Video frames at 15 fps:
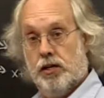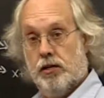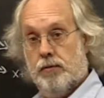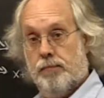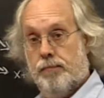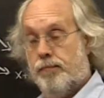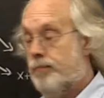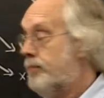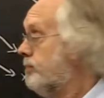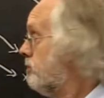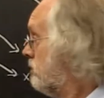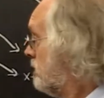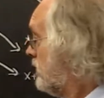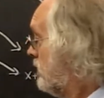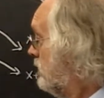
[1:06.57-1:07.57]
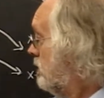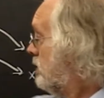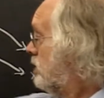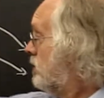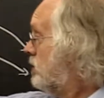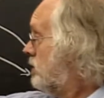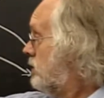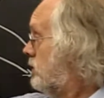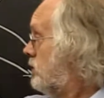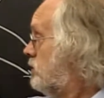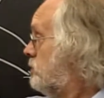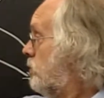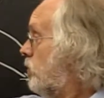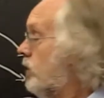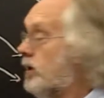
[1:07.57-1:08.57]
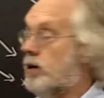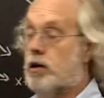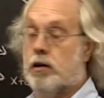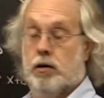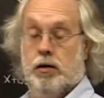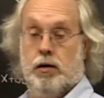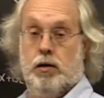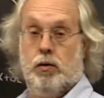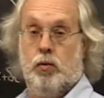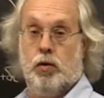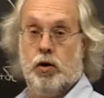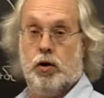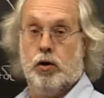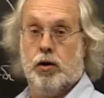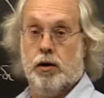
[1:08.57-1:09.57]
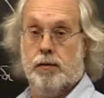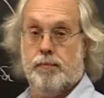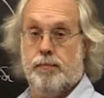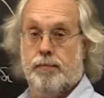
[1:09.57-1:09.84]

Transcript: it. A small error would occur.